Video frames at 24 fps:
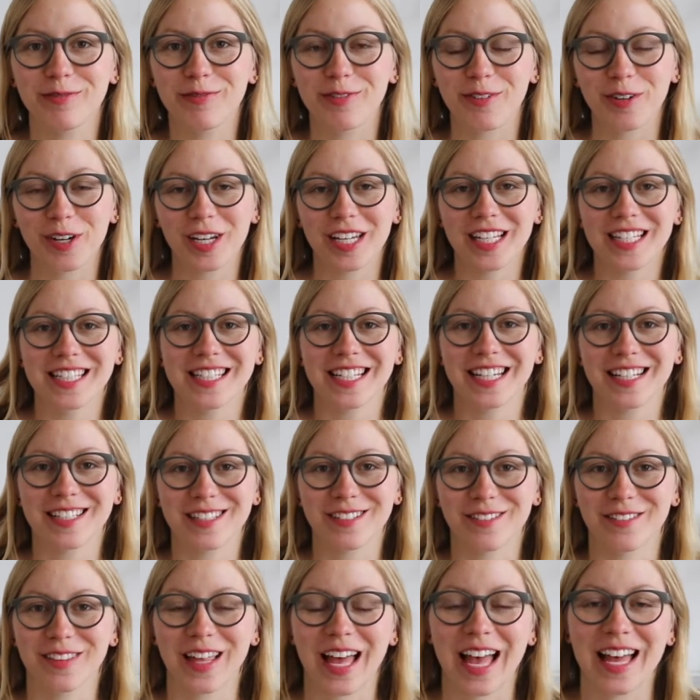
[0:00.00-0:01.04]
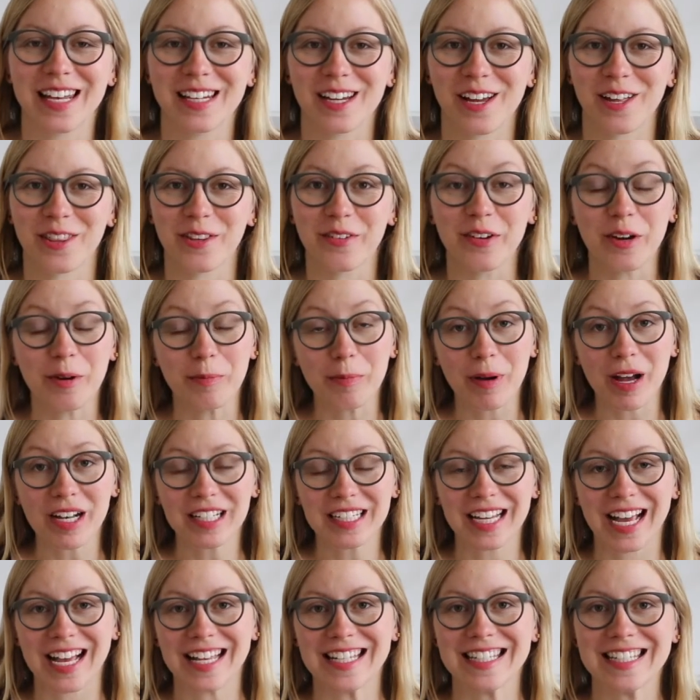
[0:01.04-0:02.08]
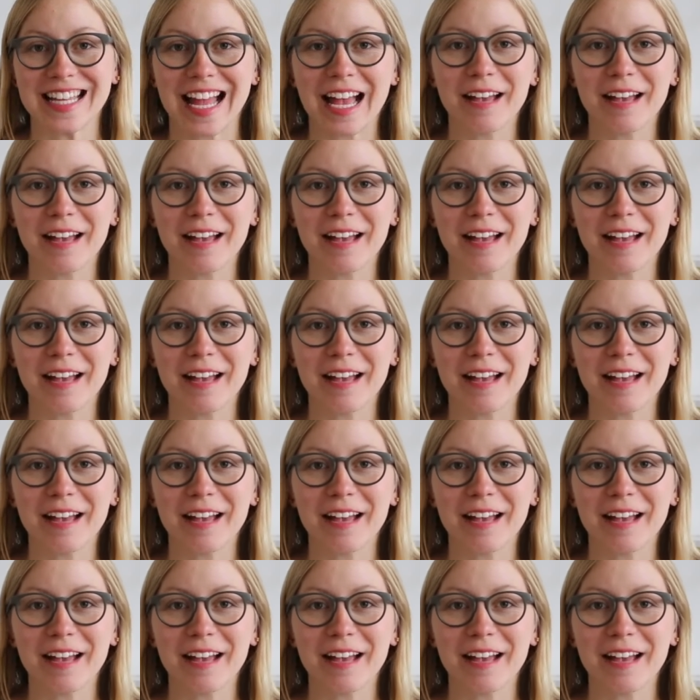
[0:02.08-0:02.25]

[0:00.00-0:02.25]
46 of the Hannah on the Road podcast.